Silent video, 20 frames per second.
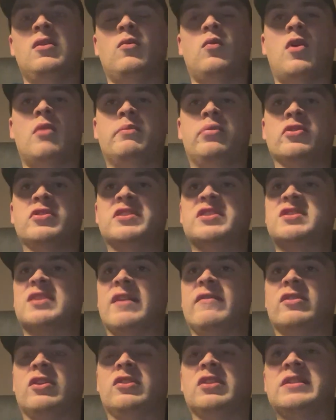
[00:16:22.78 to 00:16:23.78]

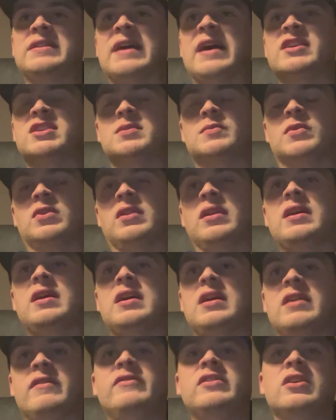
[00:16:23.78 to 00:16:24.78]
1.7 on the decimal
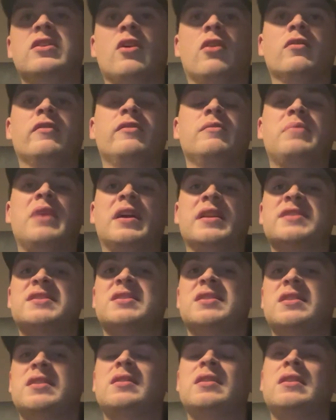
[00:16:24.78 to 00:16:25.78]
if you go for
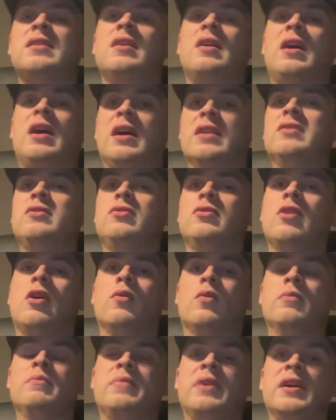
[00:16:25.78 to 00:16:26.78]
Berrettini and you
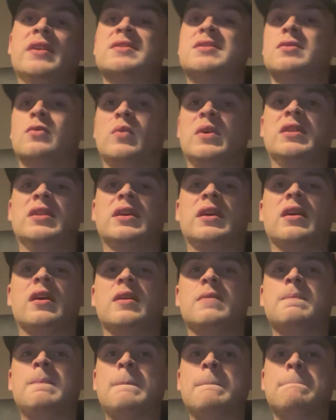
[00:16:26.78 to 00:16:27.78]
go Humbert to win the
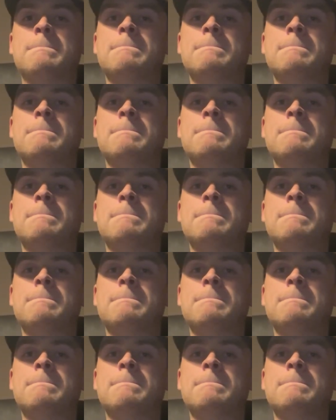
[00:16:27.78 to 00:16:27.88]
game.